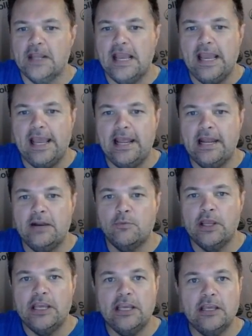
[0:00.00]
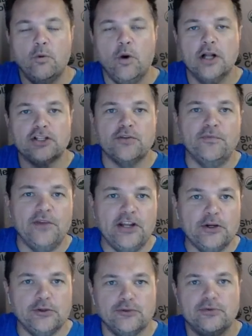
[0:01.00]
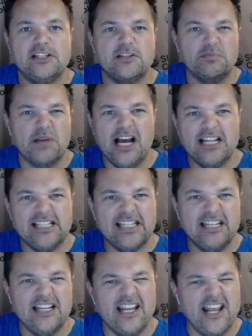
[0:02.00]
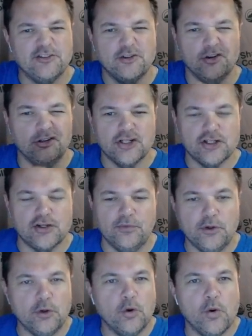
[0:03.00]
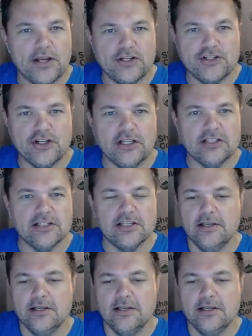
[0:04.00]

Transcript: and we watch some videos, read some content, and answer just a few questions